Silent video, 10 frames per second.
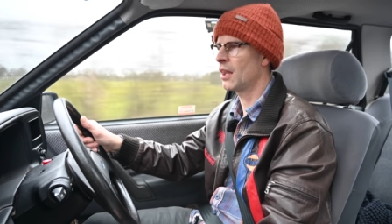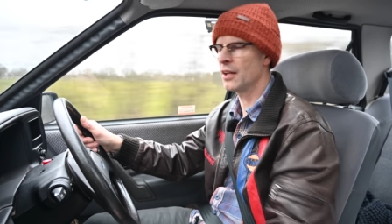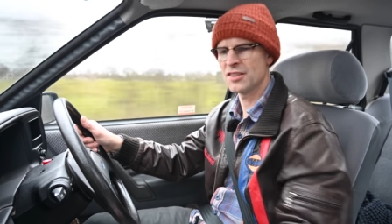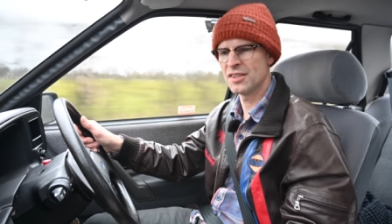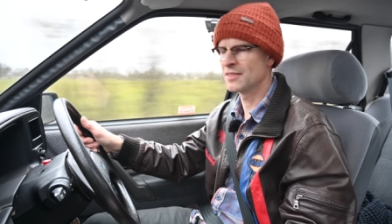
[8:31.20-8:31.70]

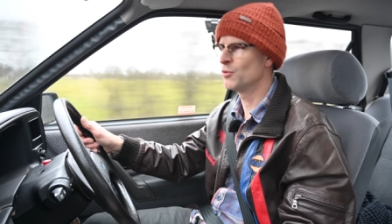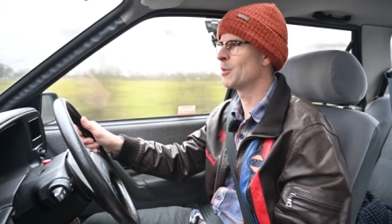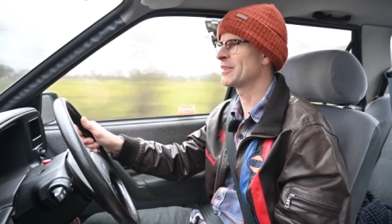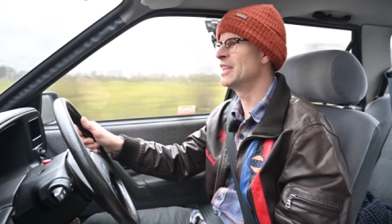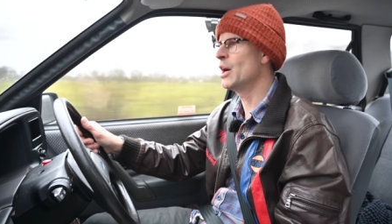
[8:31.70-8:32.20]
clutch is
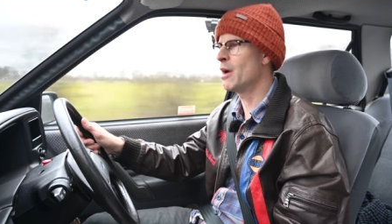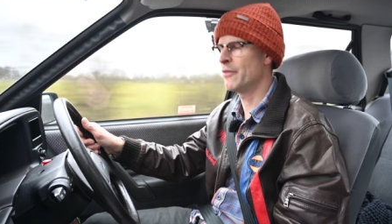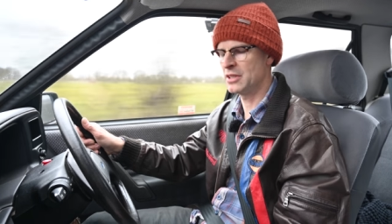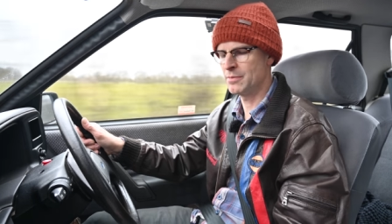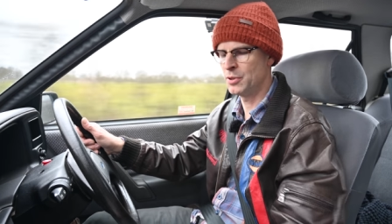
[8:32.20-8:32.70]
almost no
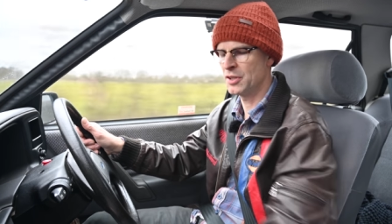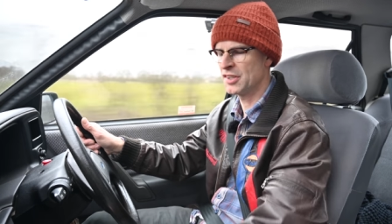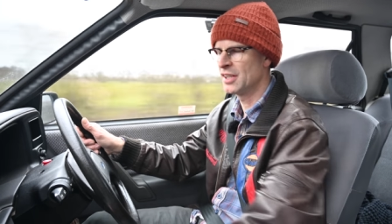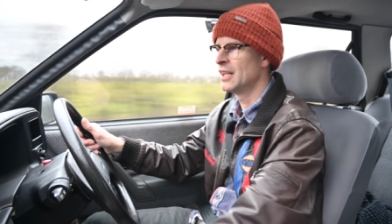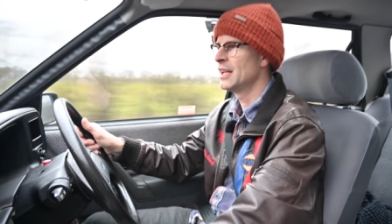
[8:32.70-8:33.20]
effort to
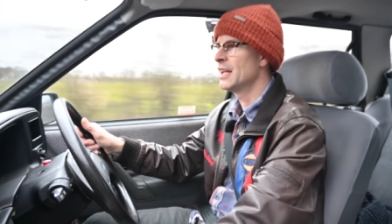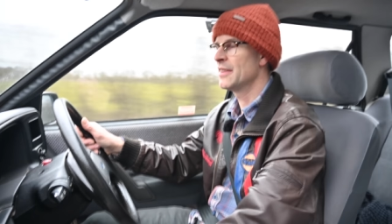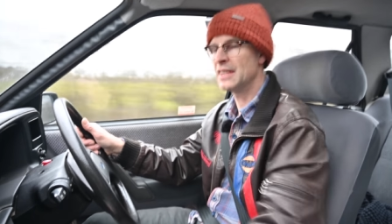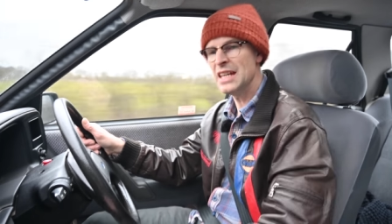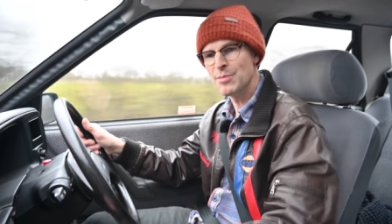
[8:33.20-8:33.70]
push.
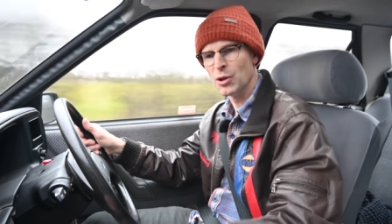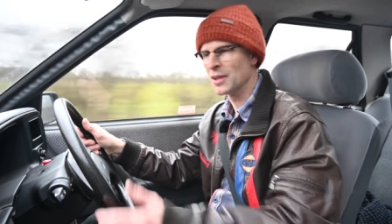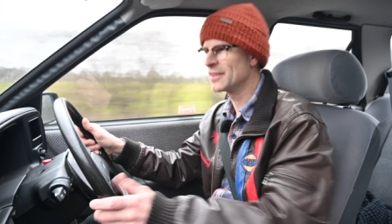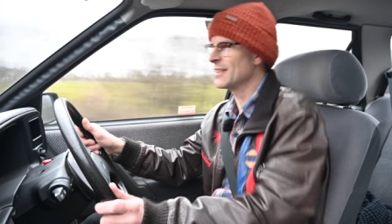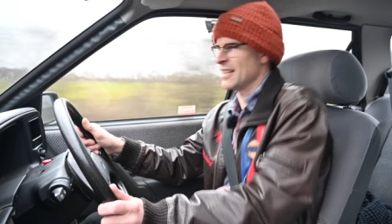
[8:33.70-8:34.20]
And the
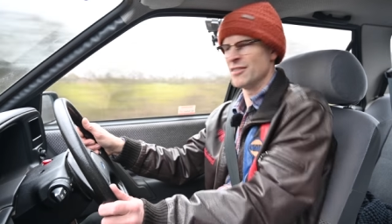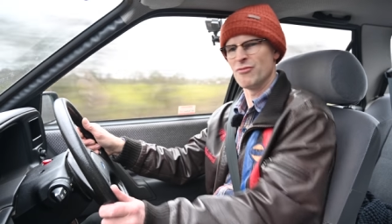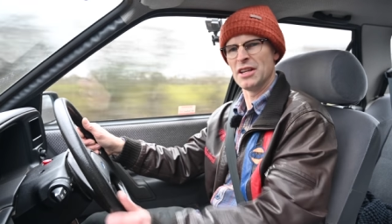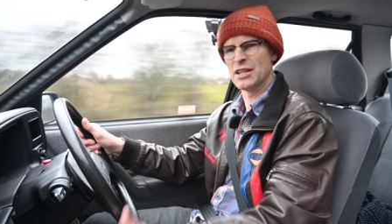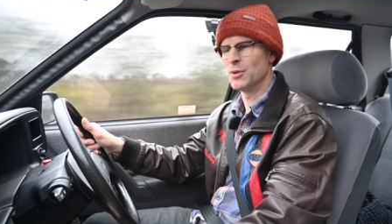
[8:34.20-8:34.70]
gearbox is actually
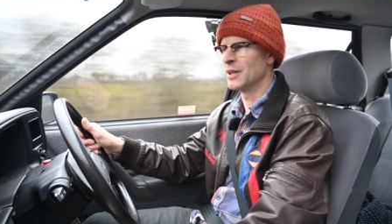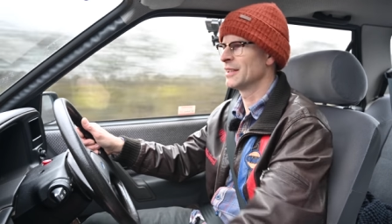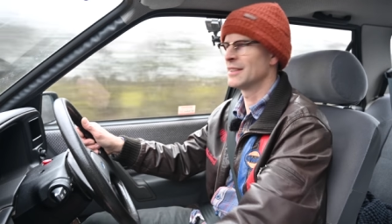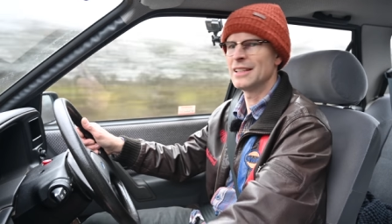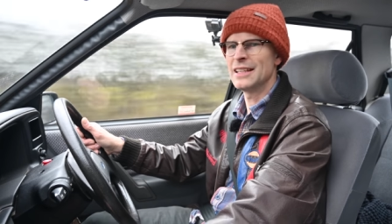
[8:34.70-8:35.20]
really
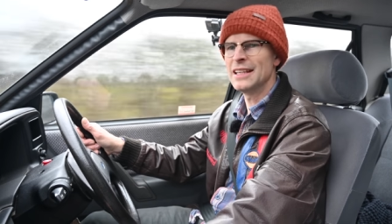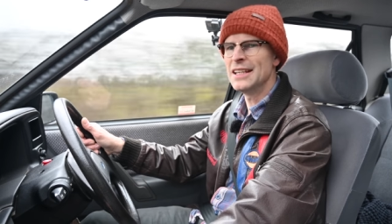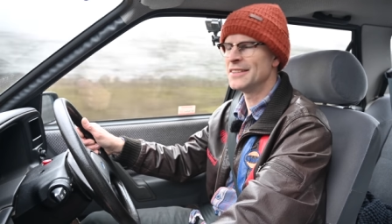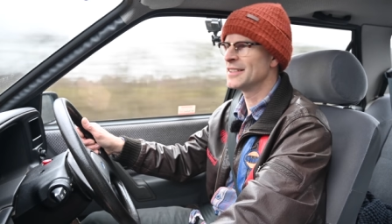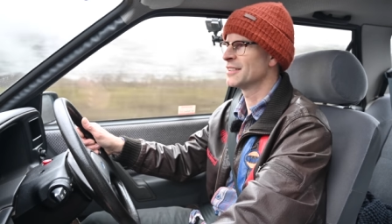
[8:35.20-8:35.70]
quite
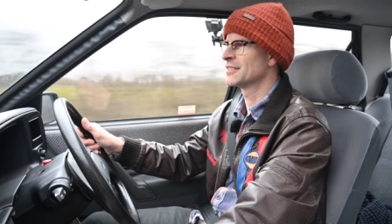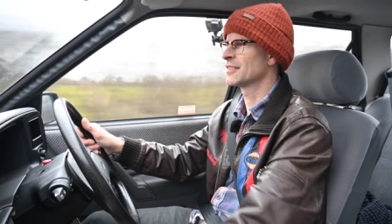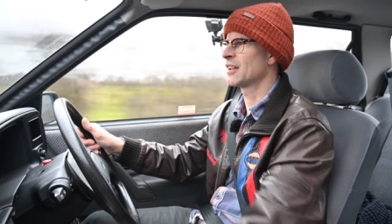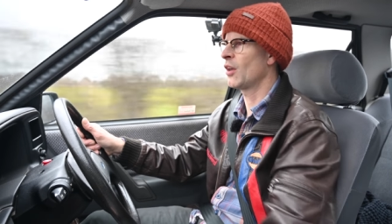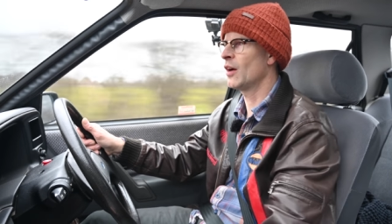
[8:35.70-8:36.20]
easy to
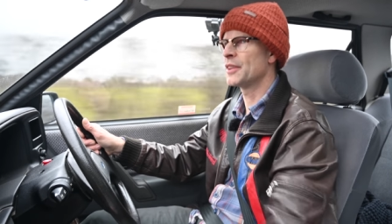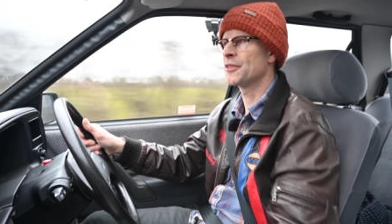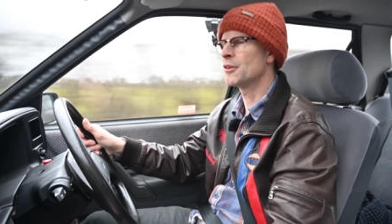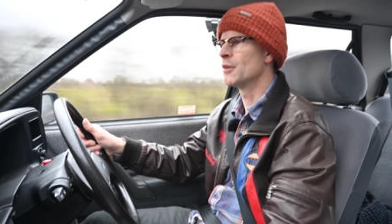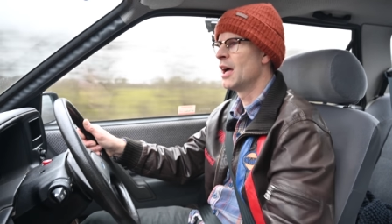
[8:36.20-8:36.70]
just glide
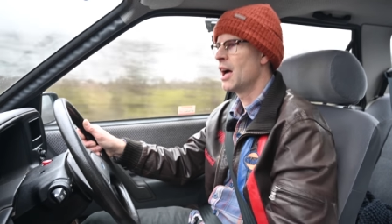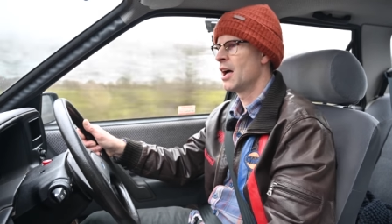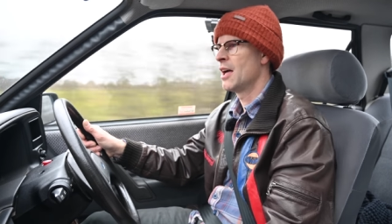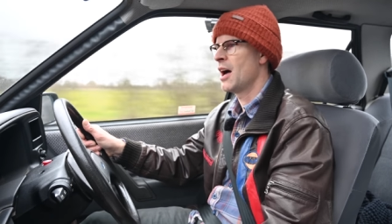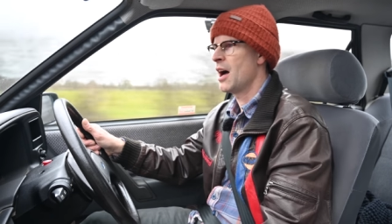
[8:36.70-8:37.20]
through.
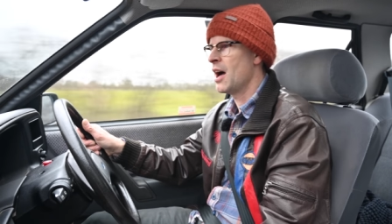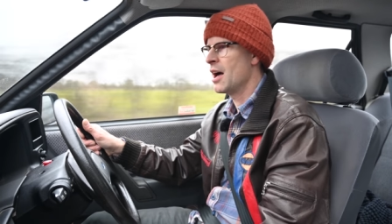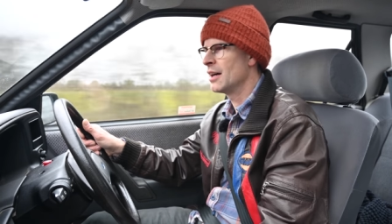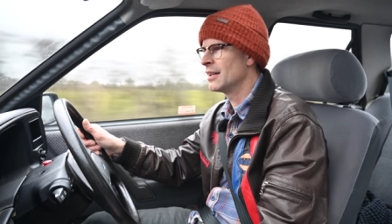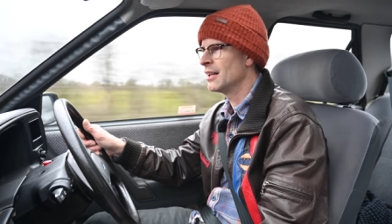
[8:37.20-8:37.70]

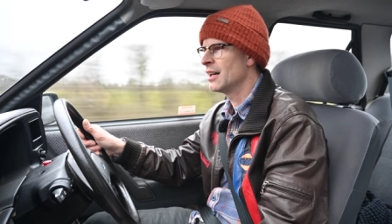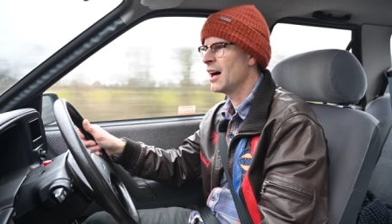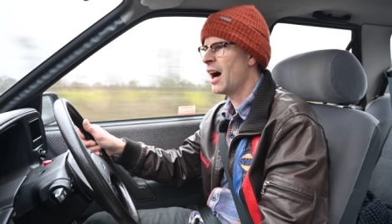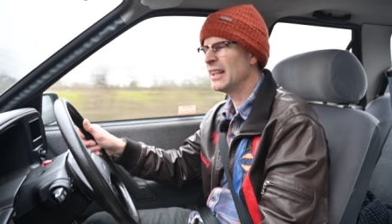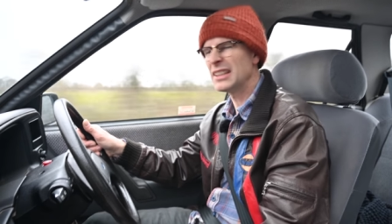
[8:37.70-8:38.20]

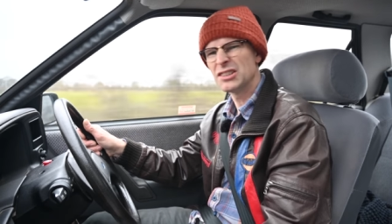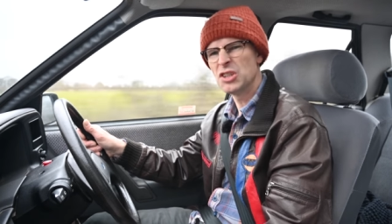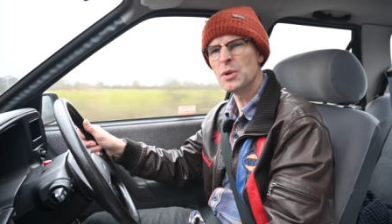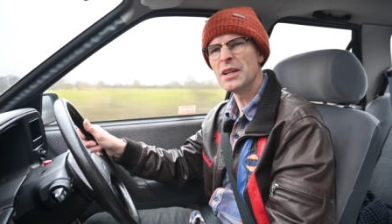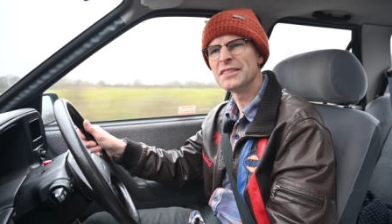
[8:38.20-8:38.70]
A little
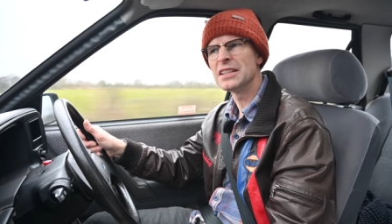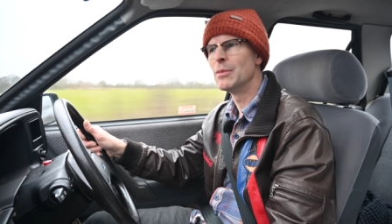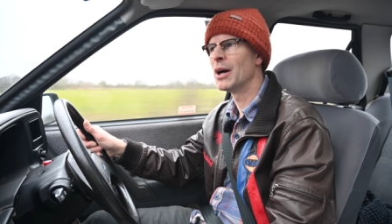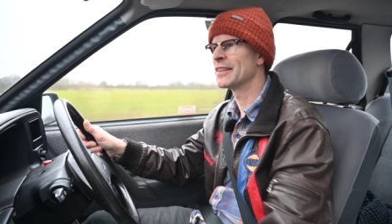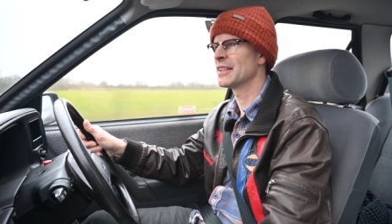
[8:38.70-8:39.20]
too easy, you
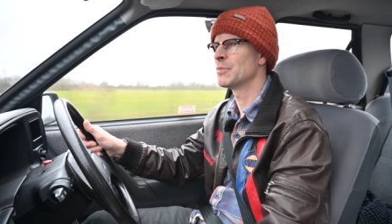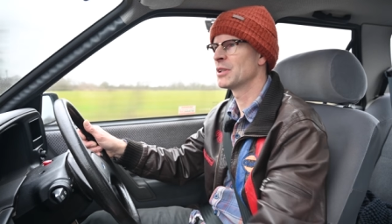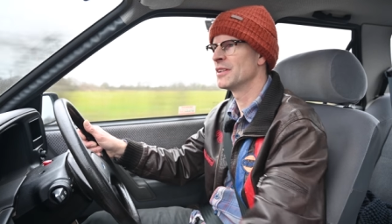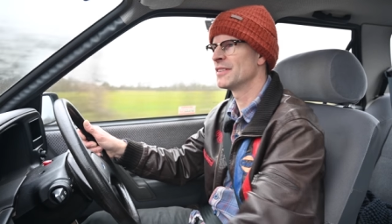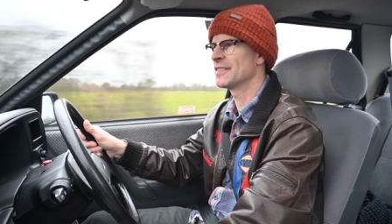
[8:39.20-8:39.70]
might say,
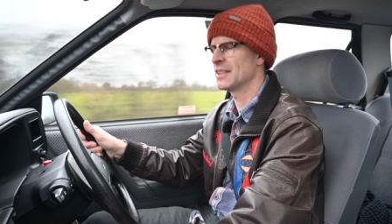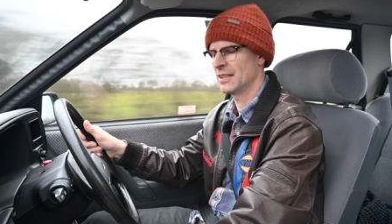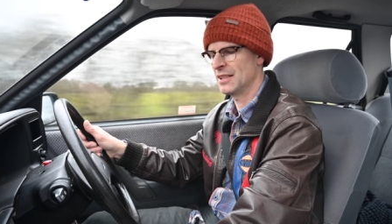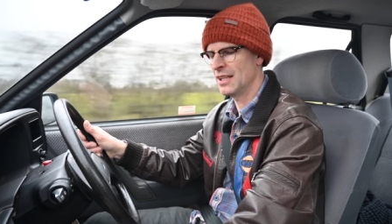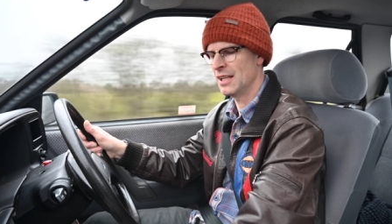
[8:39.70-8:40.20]
because
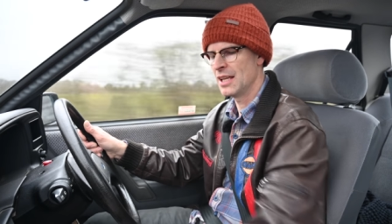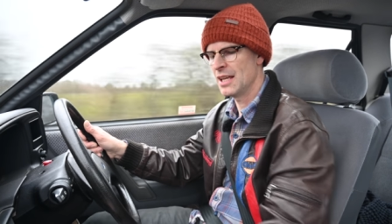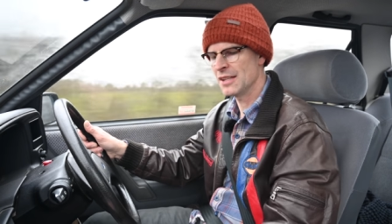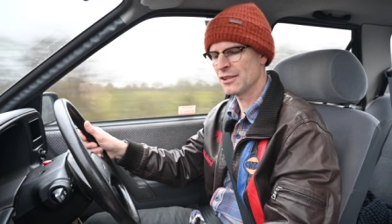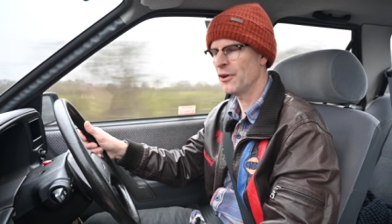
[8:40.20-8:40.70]
uh,
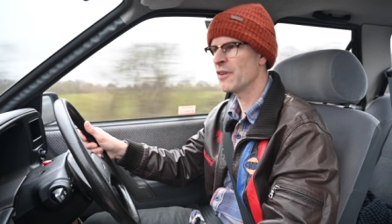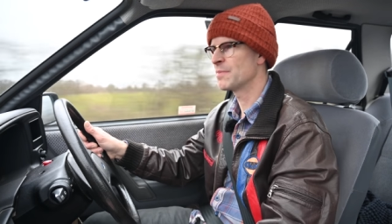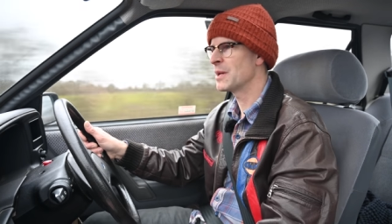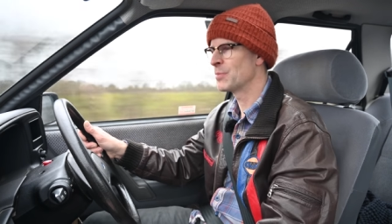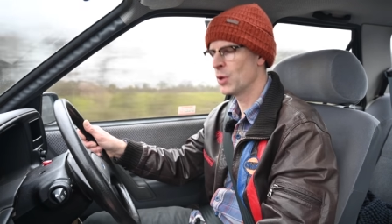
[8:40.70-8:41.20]
it's a five-speed